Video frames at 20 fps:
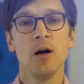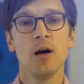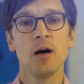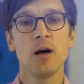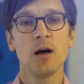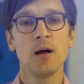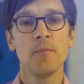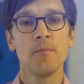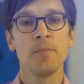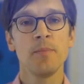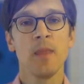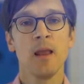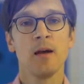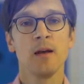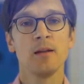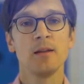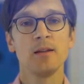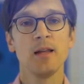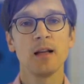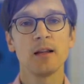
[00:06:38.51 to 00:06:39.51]
um,
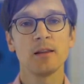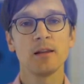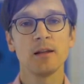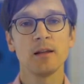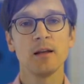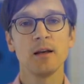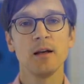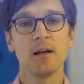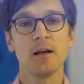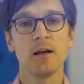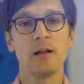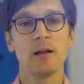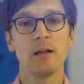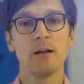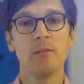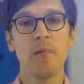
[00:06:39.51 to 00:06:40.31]
that uh,